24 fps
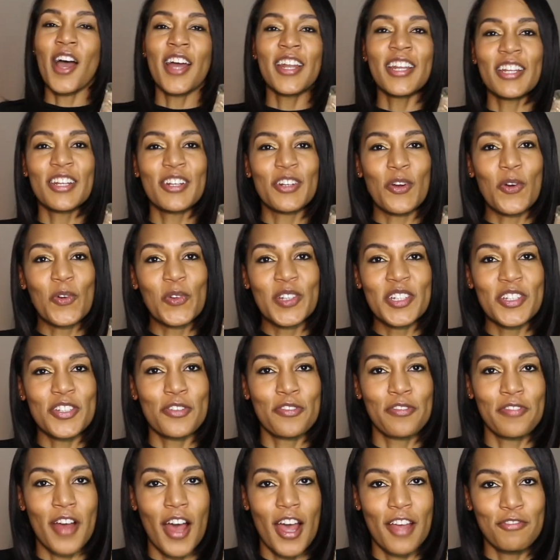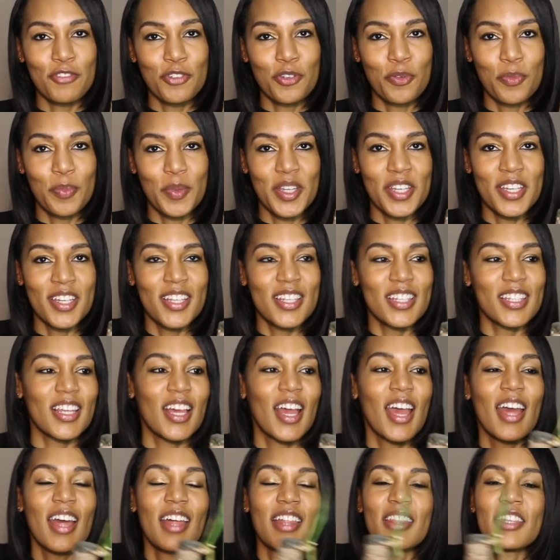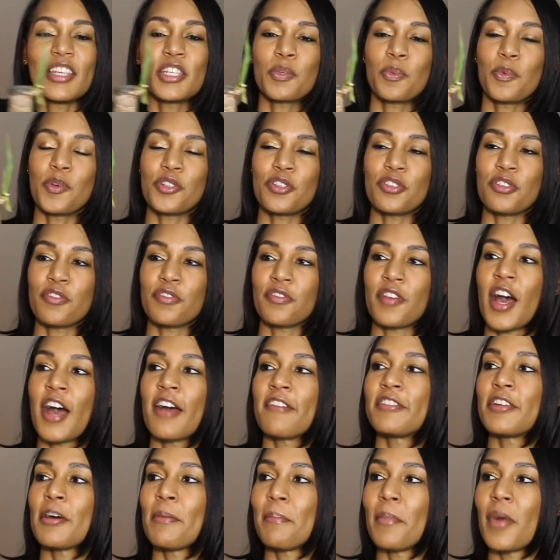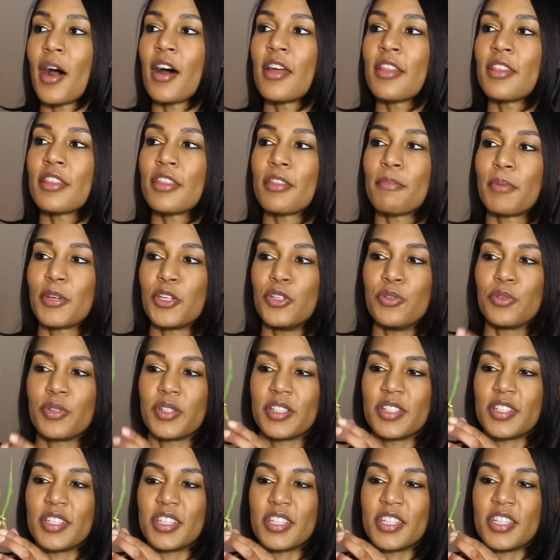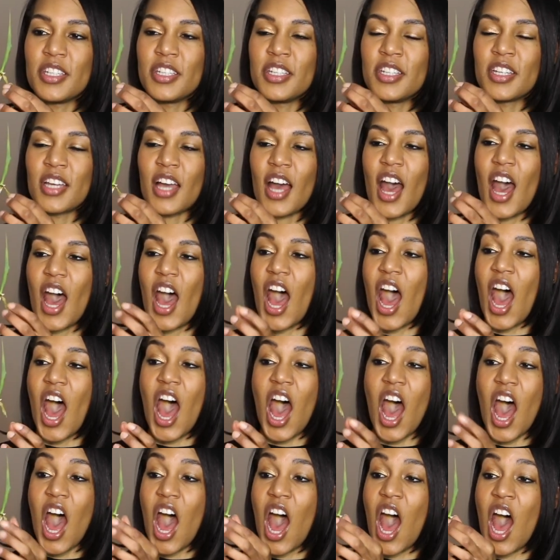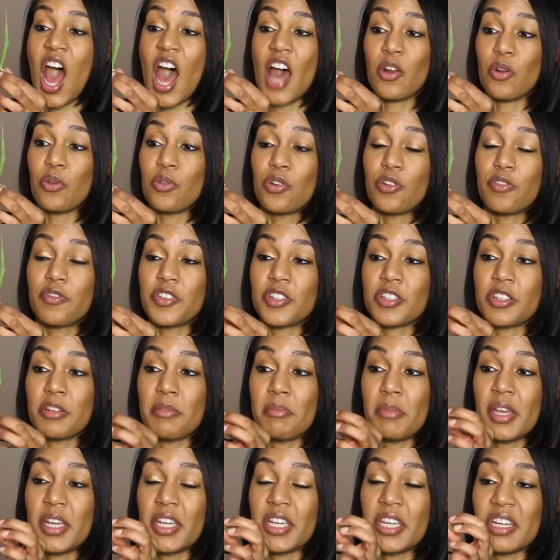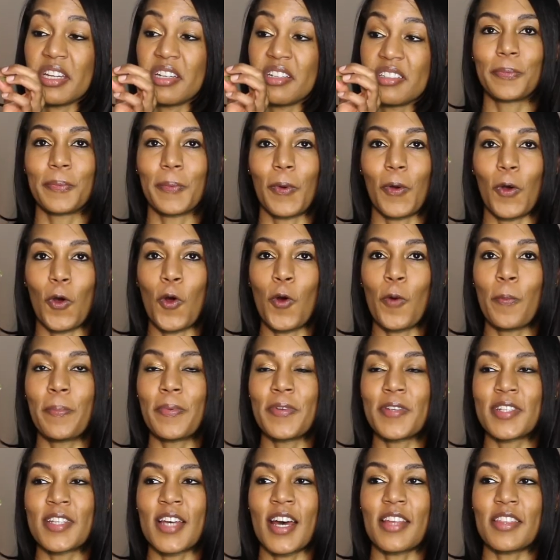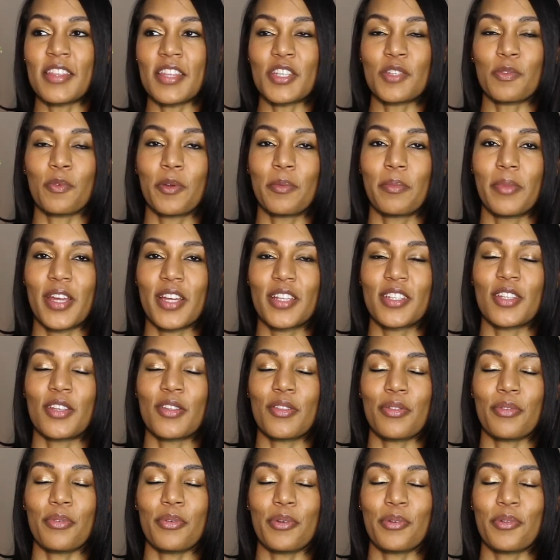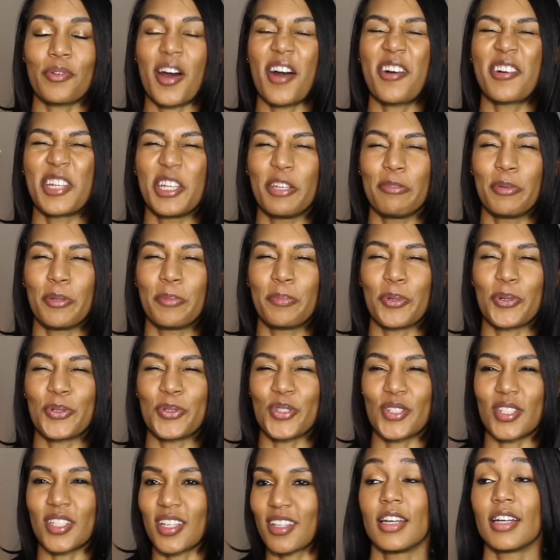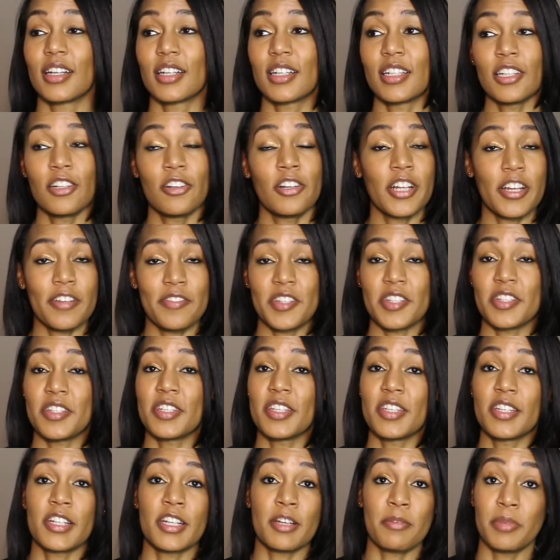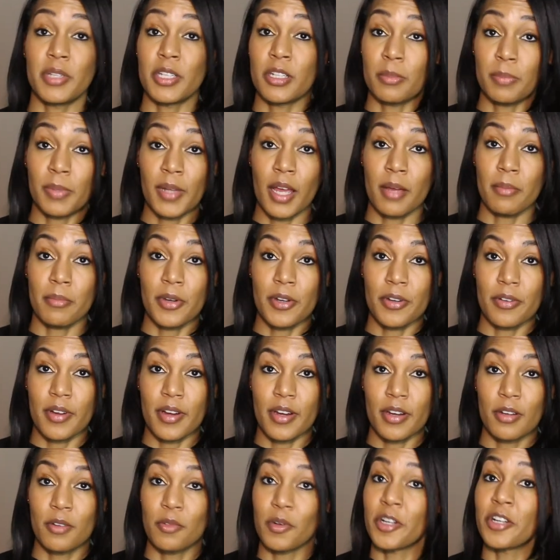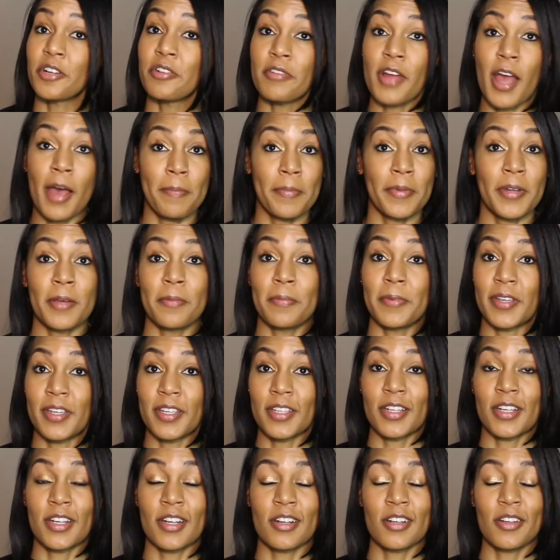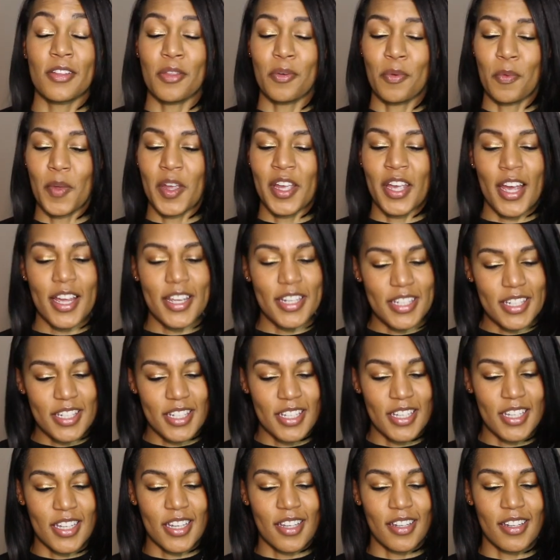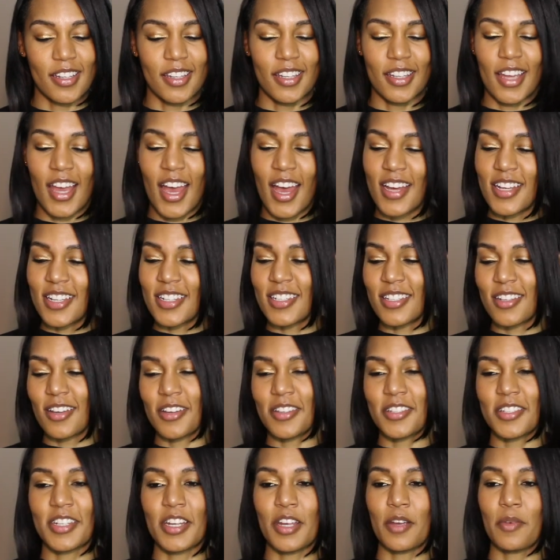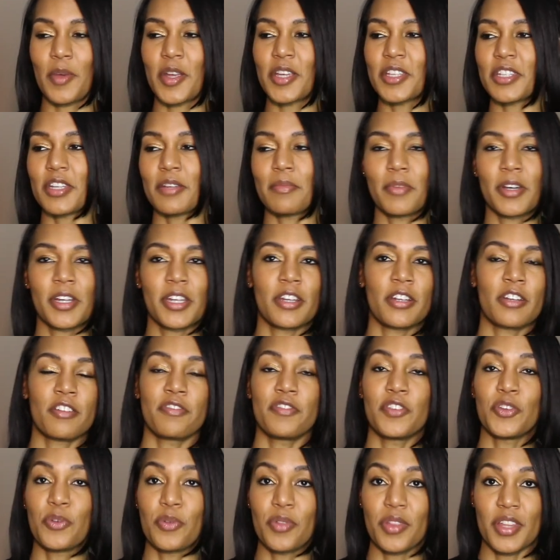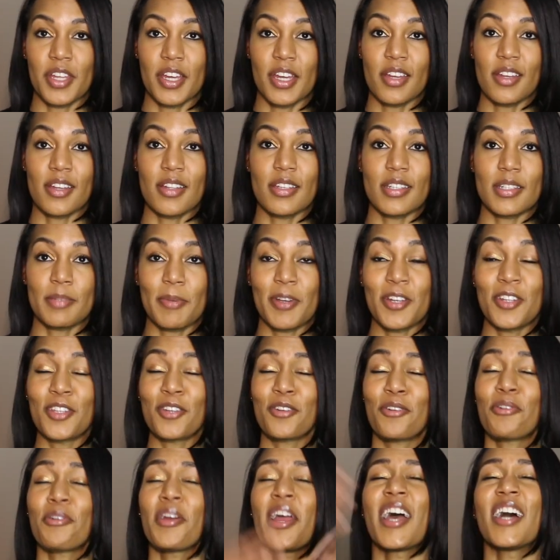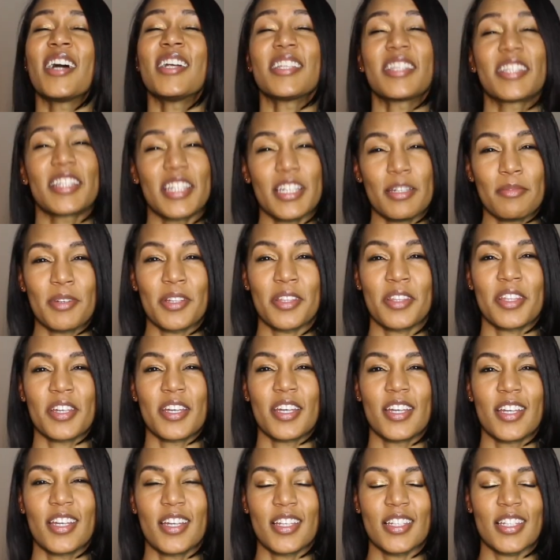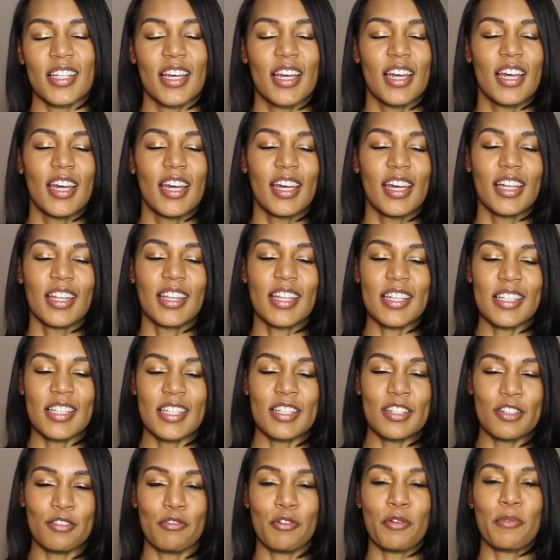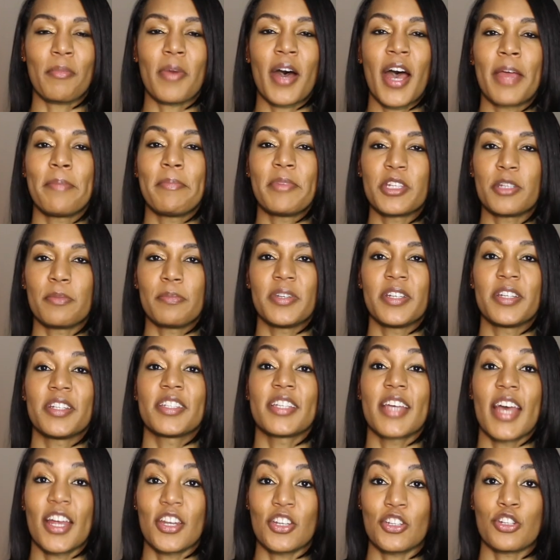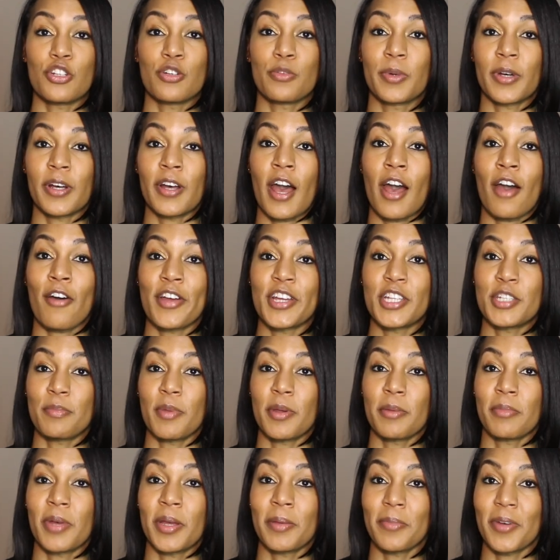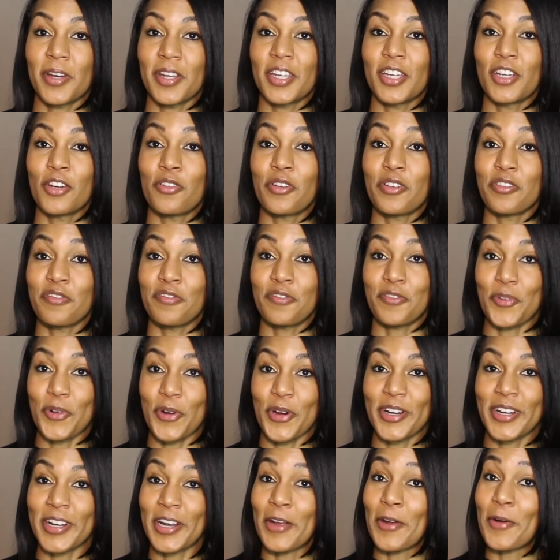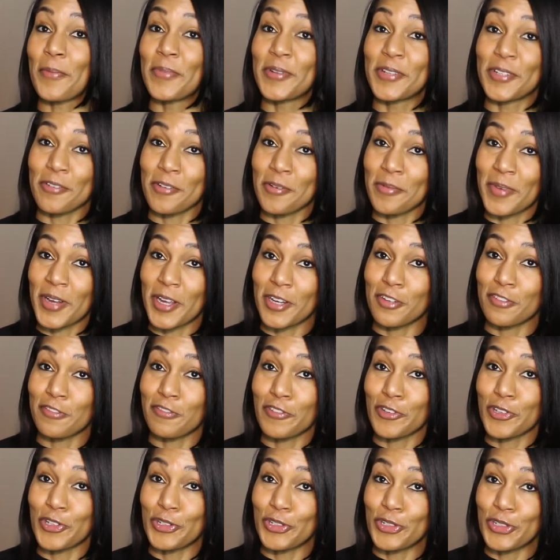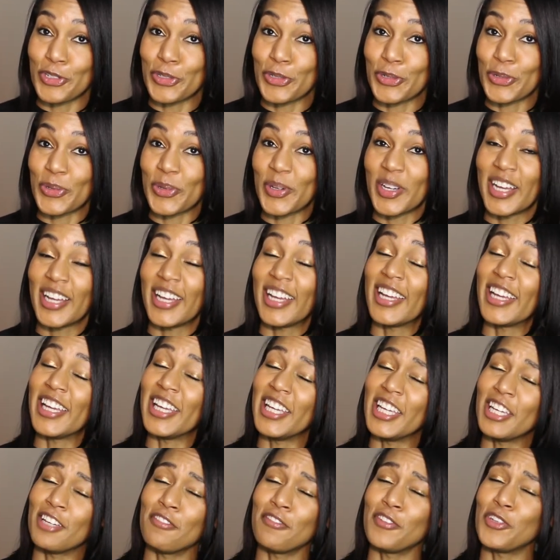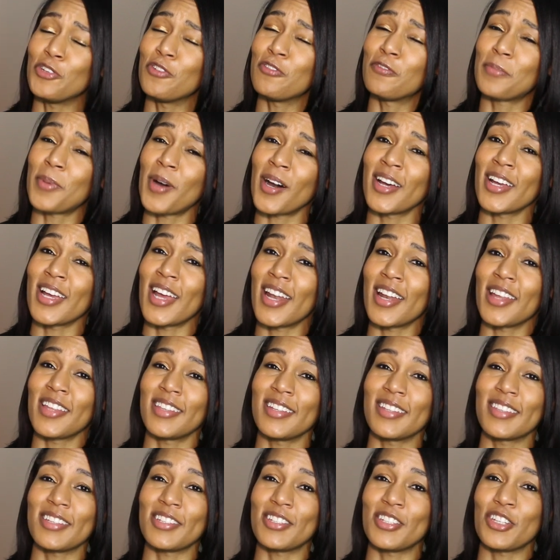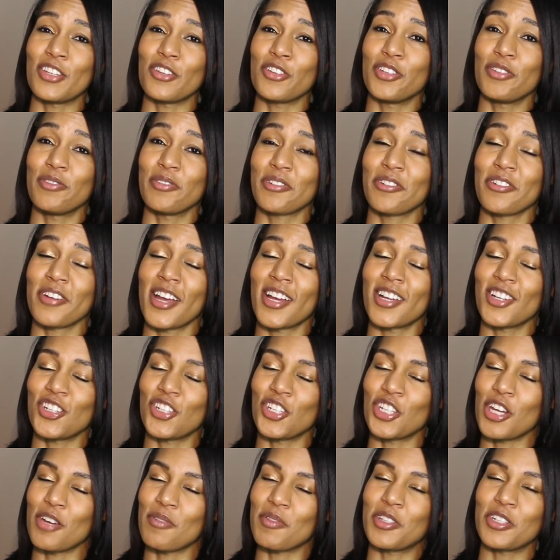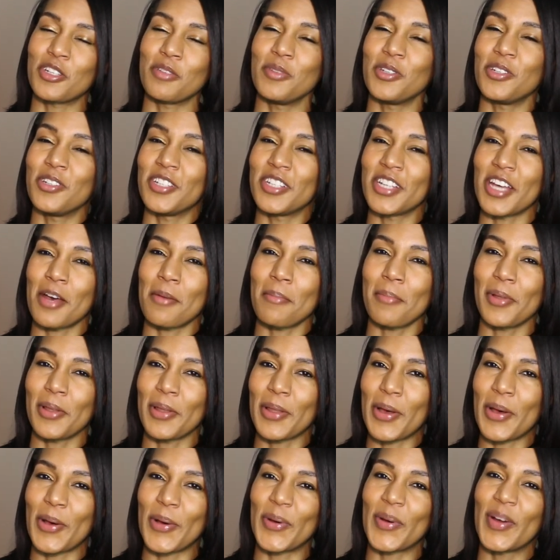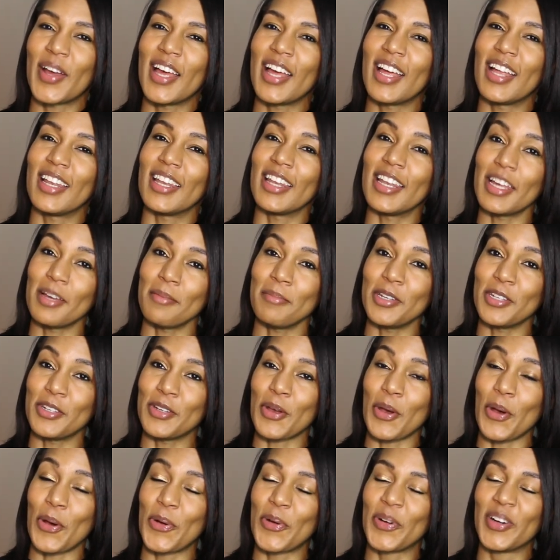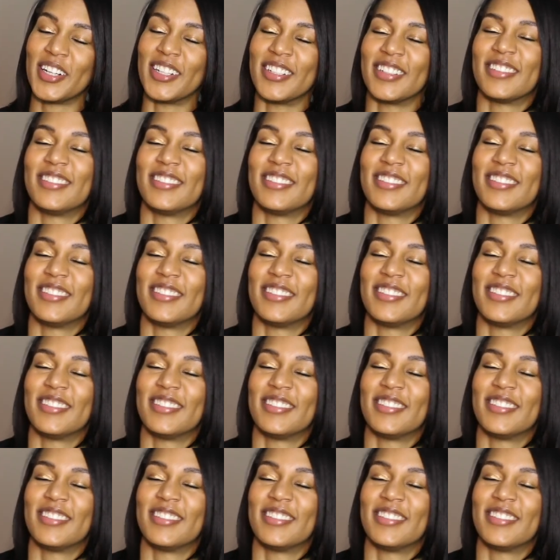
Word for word: Why did it only survive 2 weeks? This one survived a month, but you can see, I don't know if it's gonna make it. Hope is that this one makes it through. I'll keep you posted. Clearly, I've succeeded at being a plant murderer. We're gonna wrap it up here. The way I see it, yeah, it sucks that I wasted money on a few things, but in the grand scheme of things, this is to remind me to be intentional about how I spend my money going forward, and I hope it's a reminder for you too. If you've bought anything this year you regret, share it with the community down below. Let me know.